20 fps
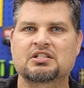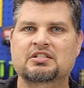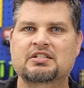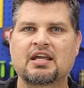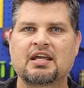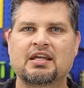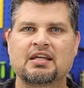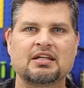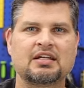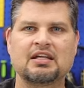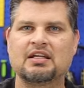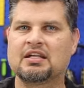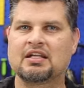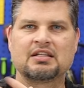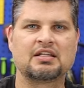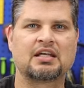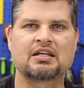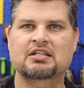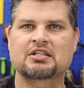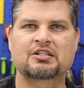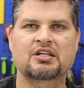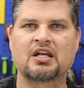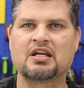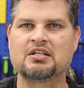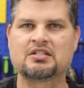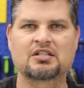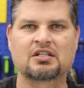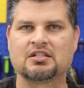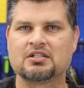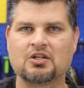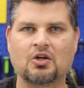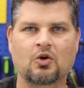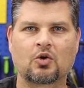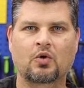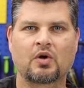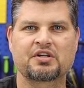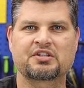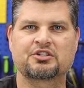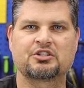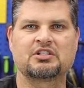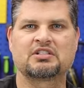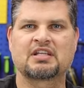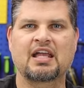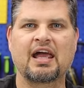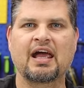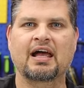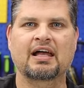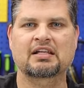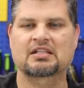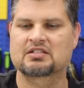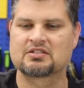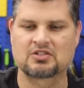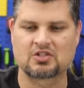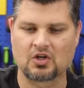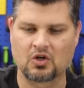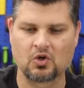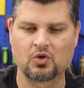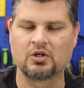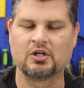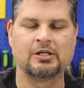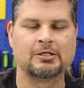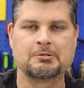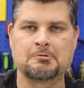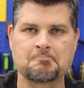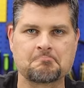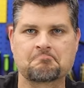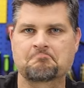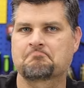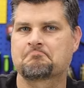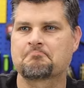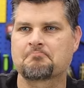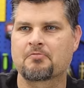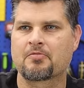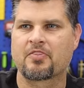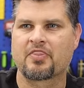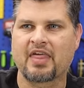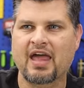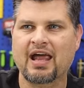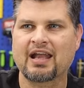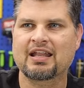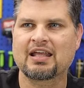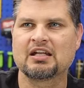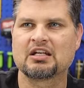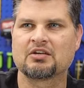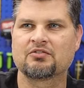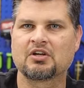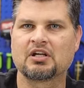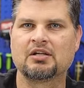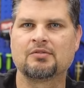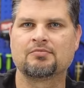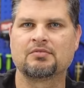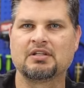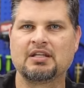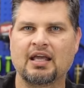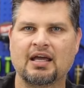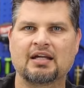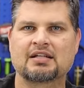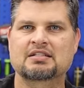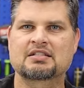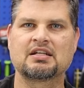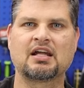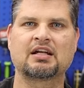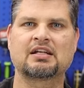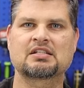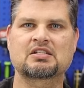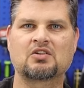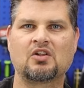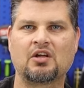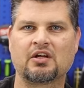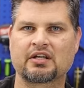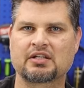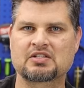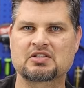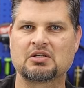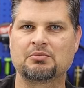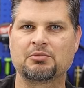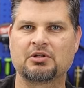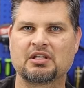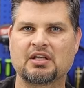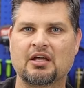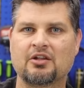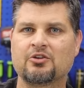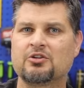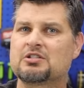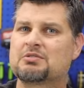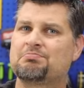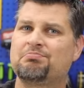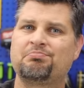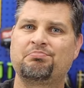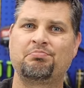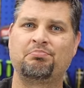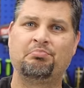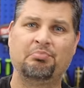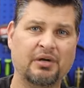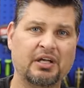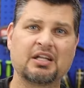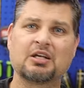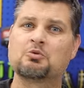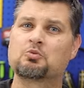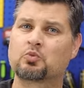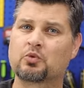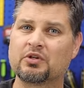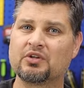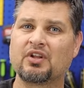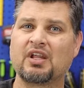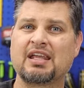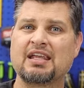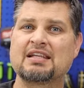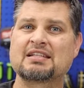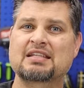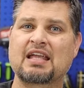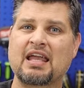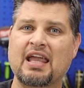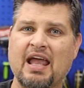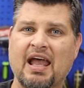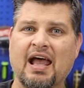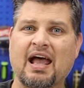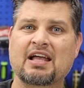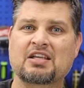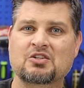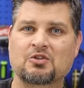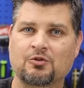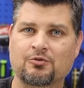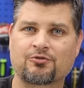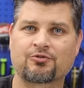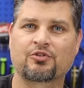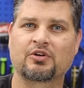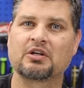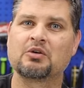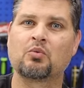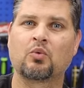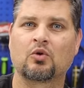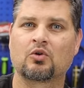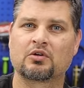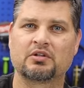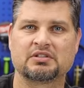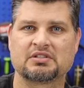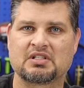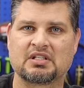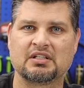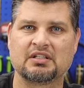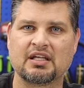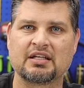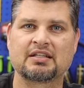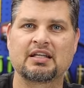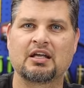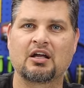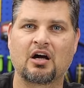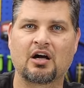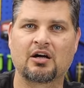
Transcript: just take it in and they exchange it, no questions asked. So that end of it, yeah, it's not as long as some of the others, but it really is a hassle-free warranty that they